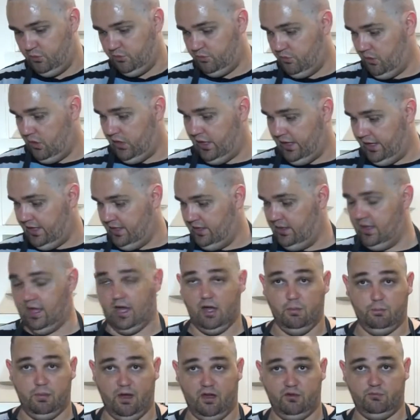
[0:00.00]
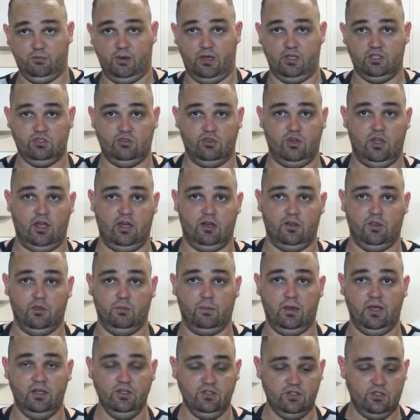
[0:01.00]
put my puff pastry out on the
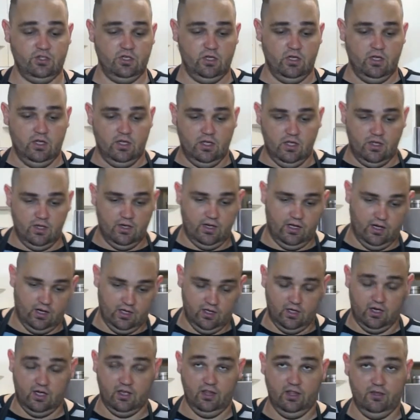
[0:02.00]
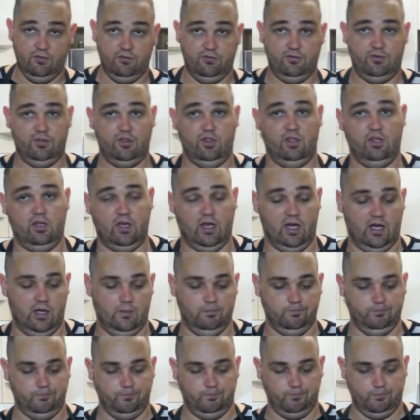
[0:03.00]
bench. Now I left
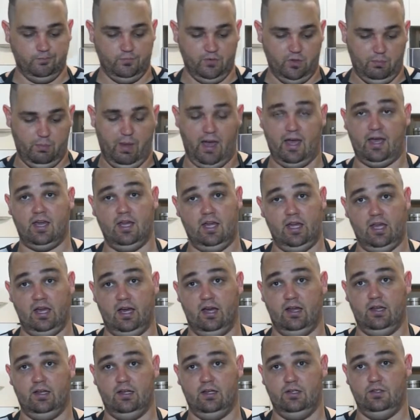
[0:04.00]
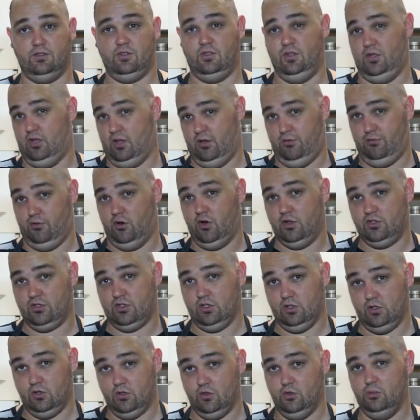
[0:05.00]
the packet out to defrost
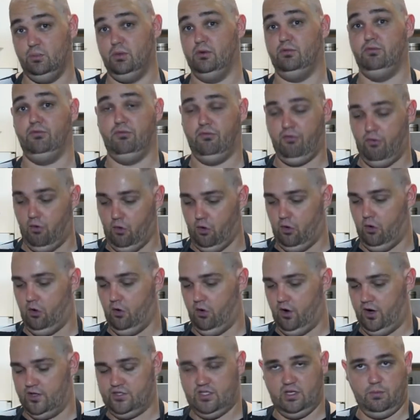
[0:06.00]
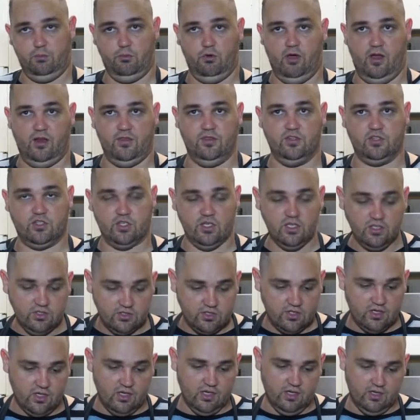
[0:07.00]
a little before I separated the
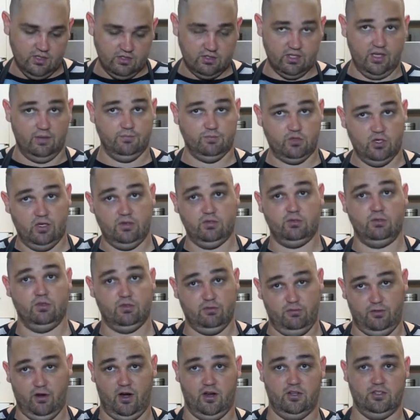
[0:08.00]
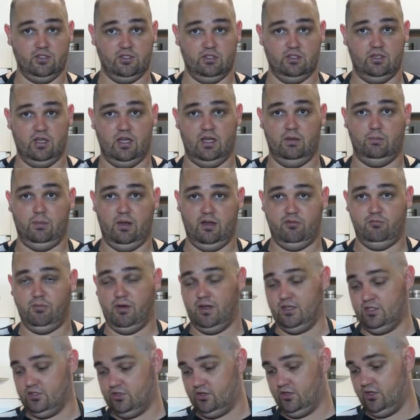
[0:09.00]
sheets. Sometimes with the frozen puff
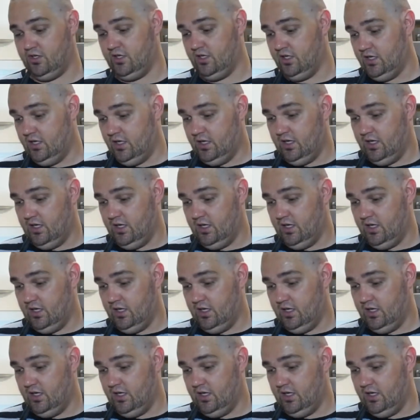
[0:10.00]
pastry,